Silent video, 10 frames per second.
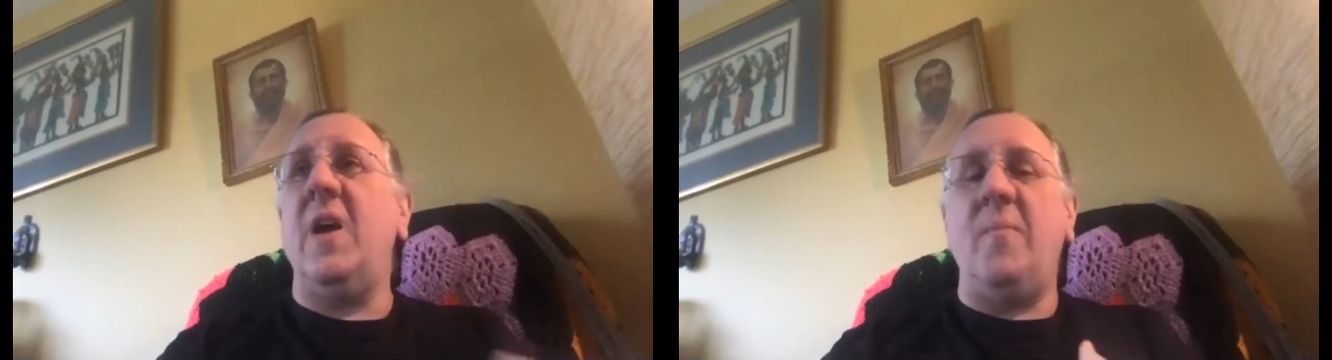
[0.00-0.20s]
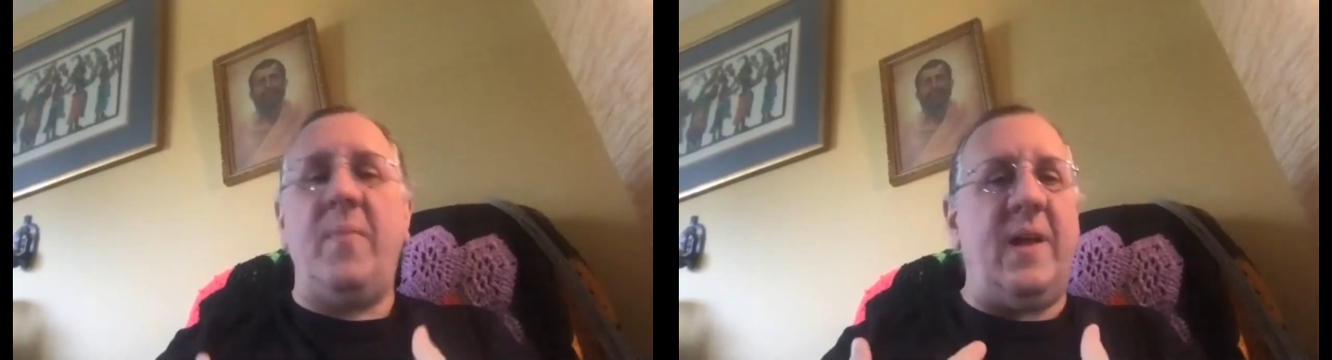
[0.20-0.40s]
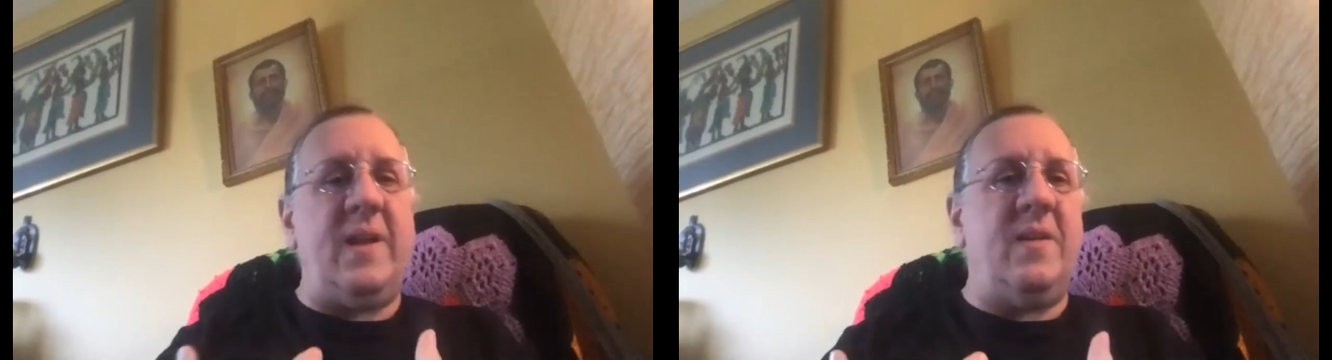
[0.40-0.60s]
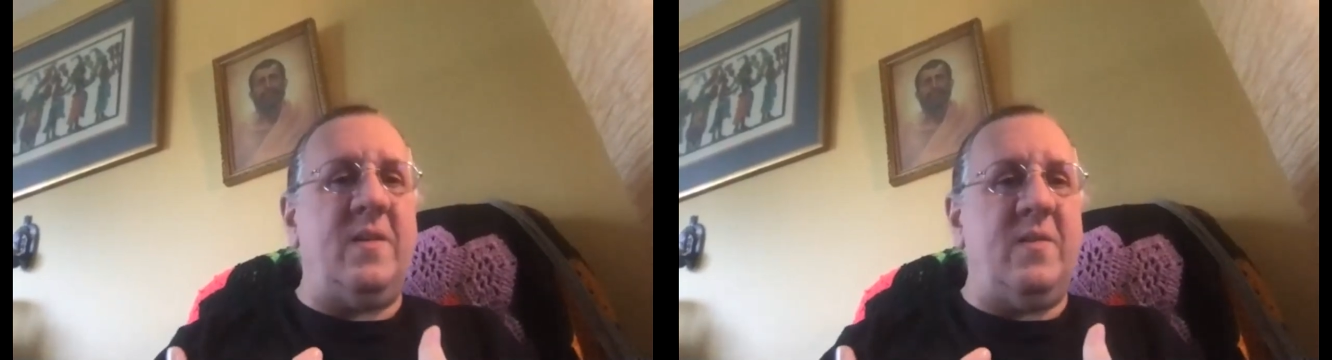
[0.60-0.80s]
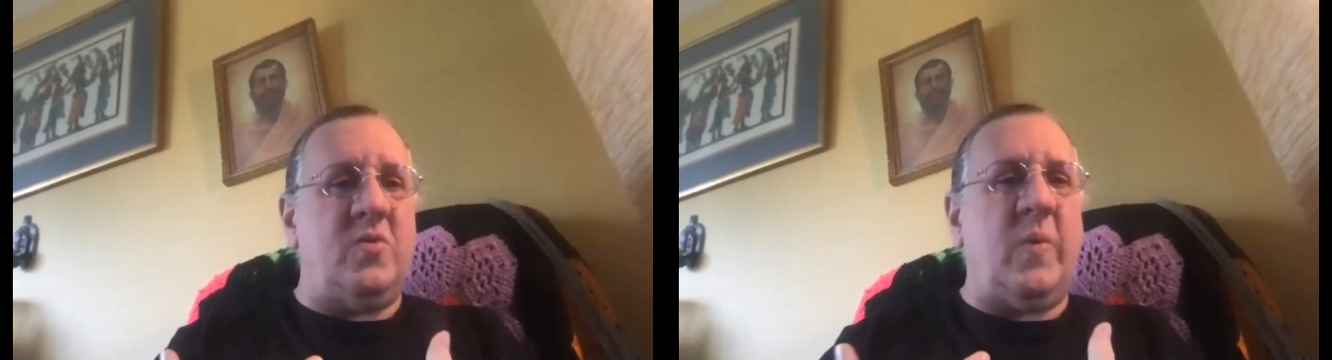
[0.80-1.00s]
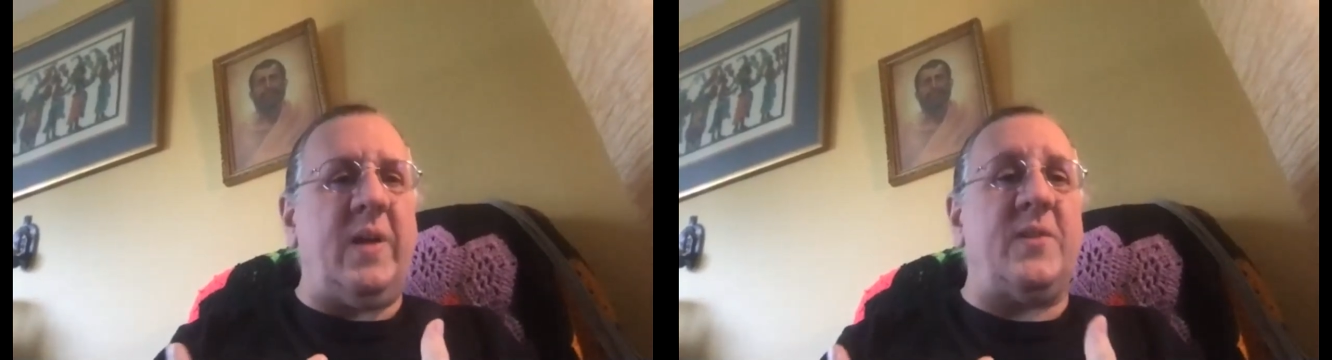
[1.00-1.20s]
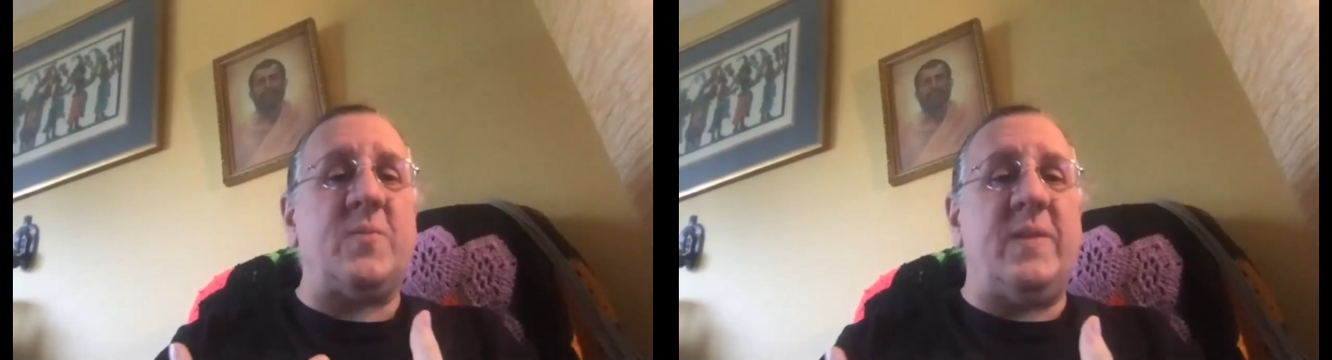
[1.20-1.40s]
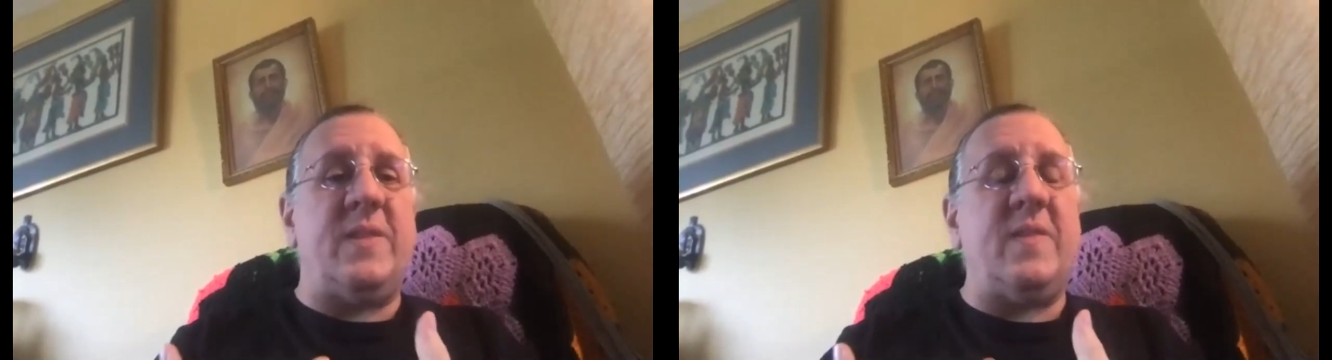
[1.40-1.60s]
but
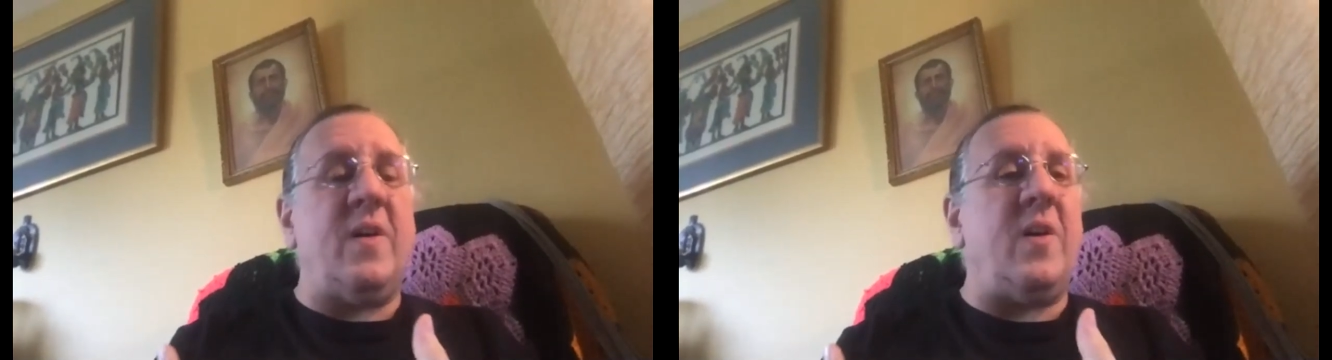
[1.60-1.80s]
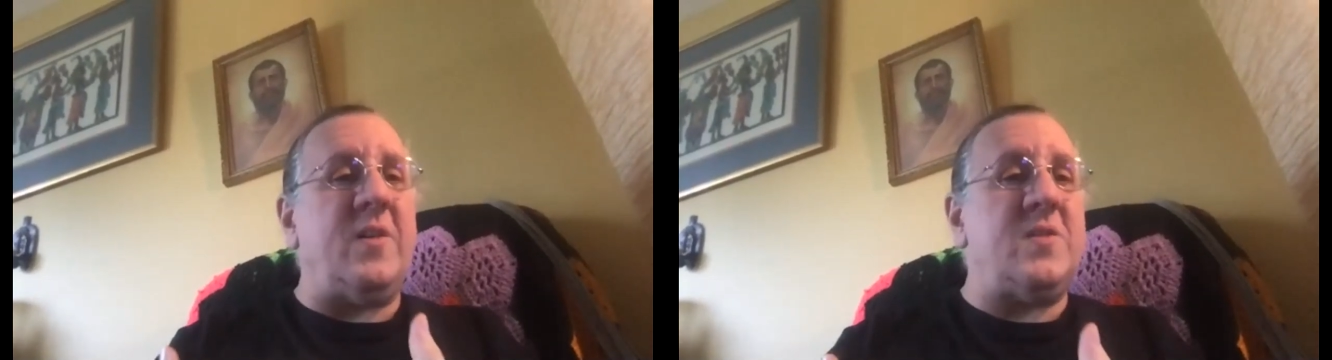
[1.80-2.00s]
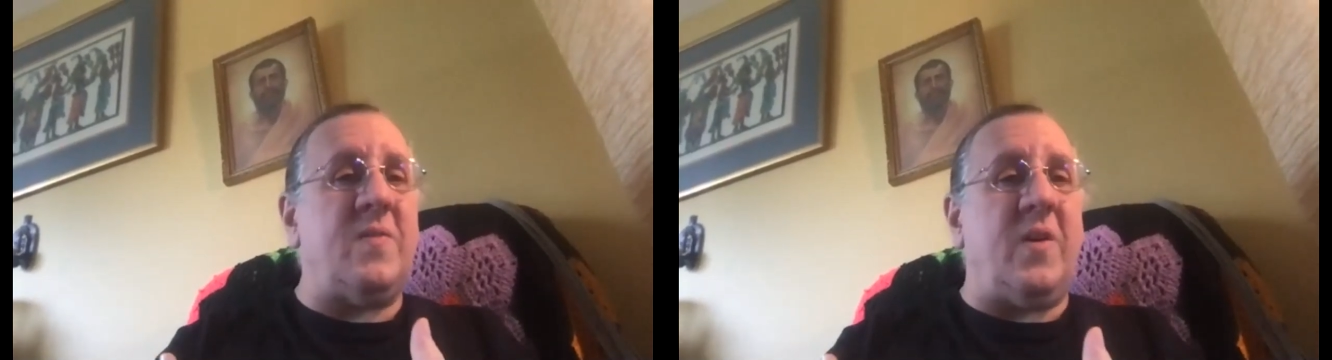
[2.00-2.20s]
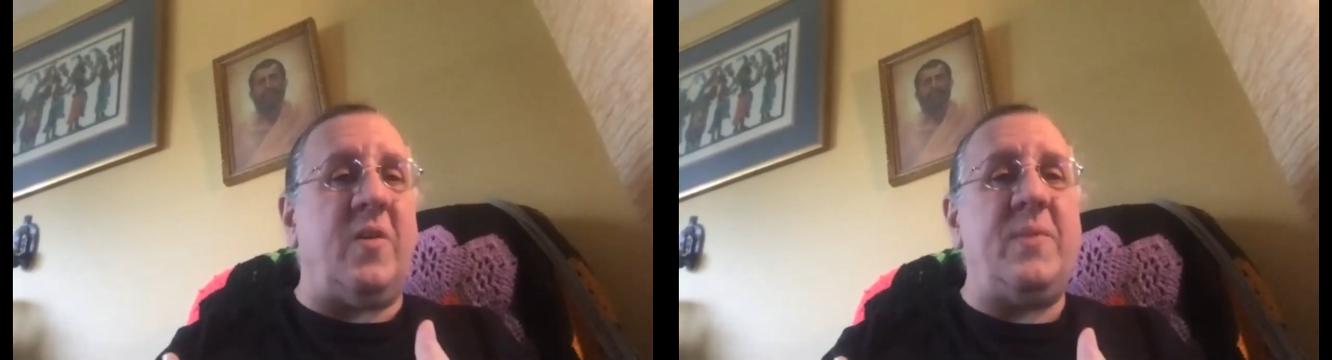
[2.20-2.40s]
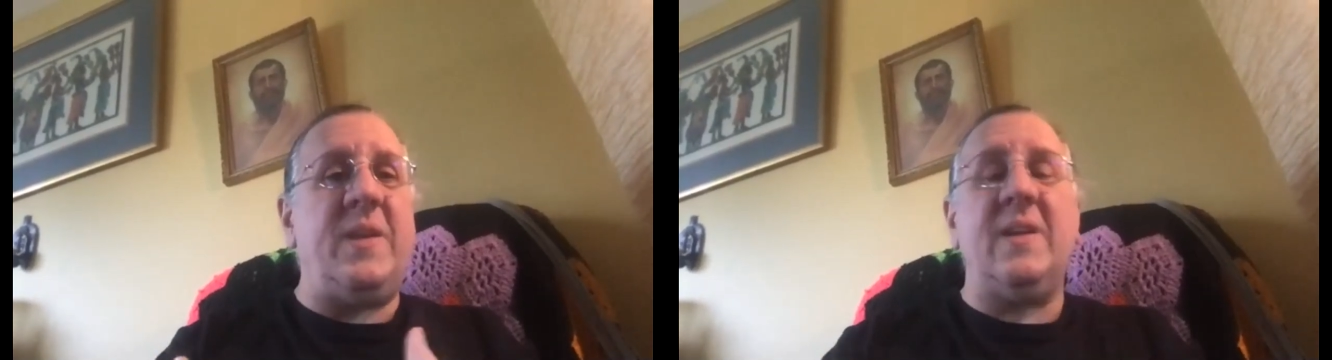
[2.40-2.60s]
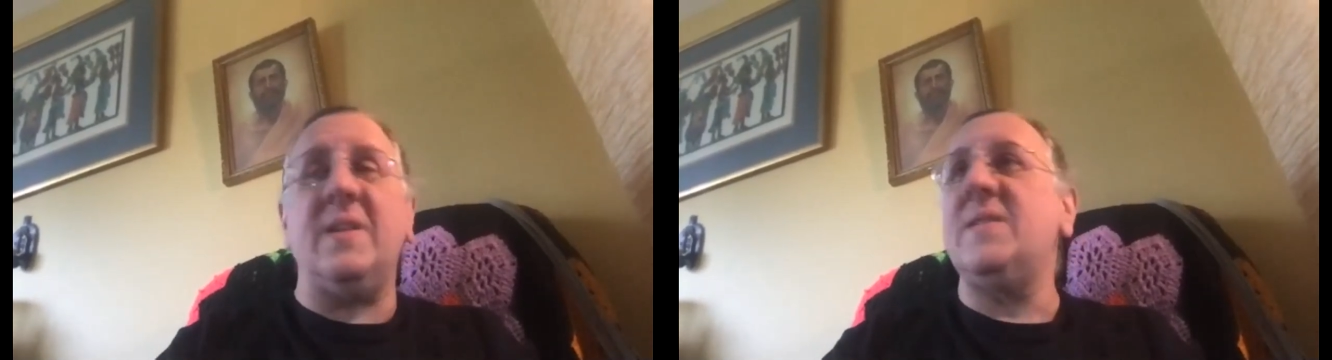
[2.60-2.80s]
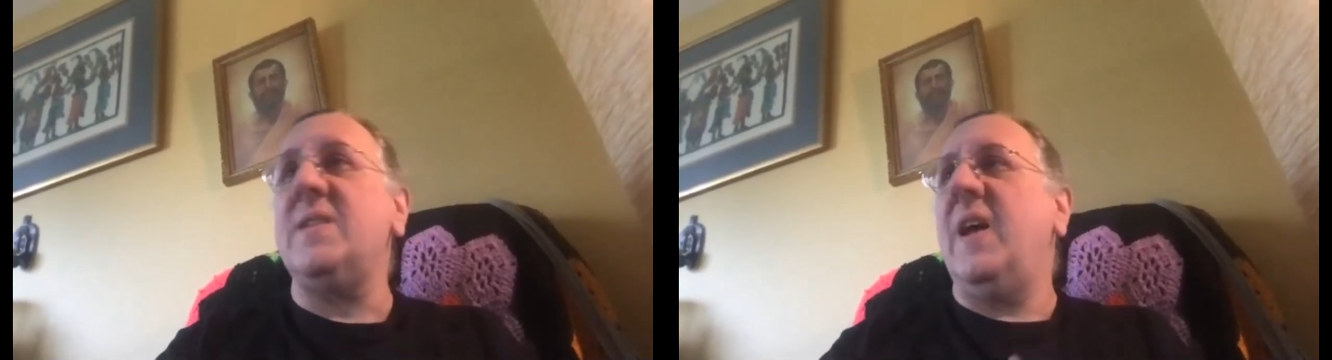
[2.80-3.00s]
dwells within the hearts of all beings.